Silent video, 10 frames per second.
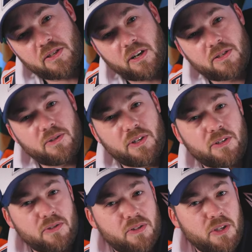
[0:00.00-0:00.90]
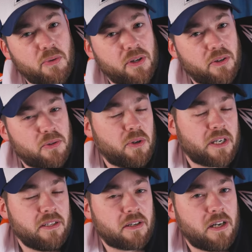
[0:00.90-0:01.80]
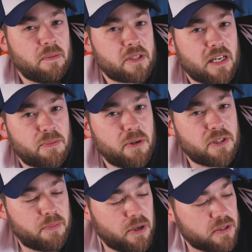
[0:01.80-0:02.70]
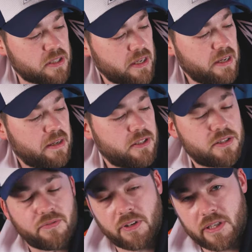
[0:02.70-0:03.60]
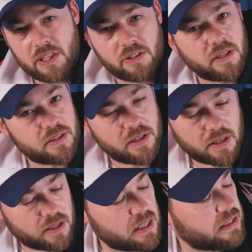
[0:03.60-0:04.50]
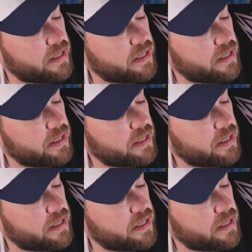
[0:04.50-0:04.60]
stock. So you can use the URL coolhockey.com/post-to-post. Just an affiliation link is not going to cost